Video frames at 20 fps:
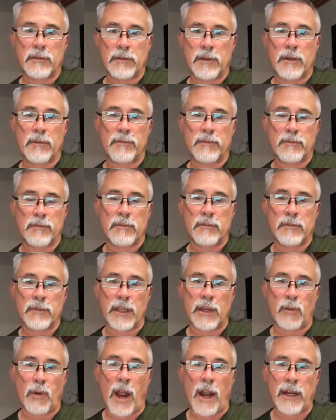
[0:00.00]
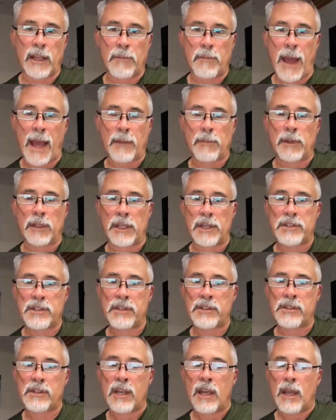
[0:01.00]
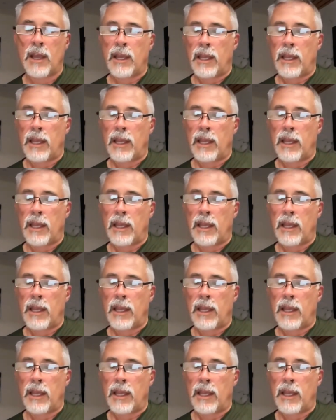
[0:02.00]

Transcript: the Iranian-backed militias